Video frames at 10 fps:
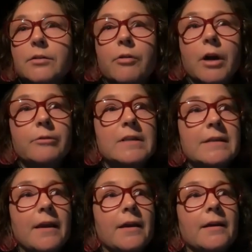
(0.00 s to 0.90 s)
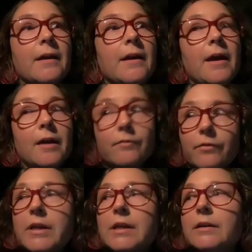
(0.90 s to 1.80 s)
I would say
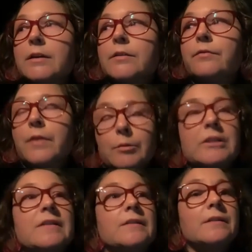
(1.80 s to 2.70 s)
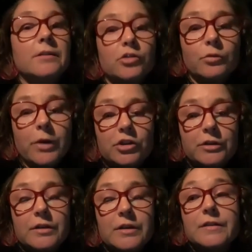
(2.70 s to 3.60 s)
every family's
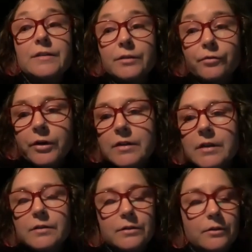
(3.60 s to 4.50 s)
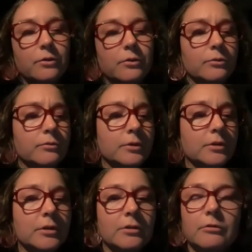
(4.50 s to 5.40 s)
situation is different, and so
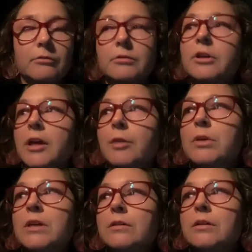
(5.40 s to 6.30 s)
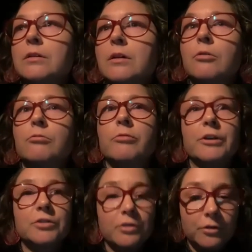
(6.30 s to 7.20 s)
you know, there can be no
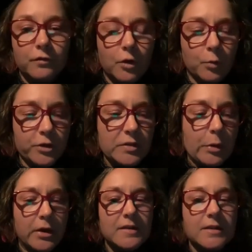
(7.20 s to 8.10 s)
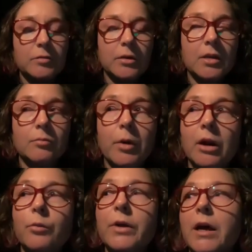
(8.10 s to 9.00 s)
real uniform response. And in
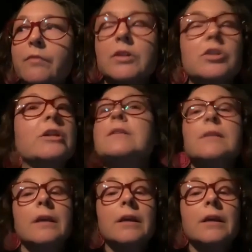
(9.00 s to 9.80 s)
part, we have to just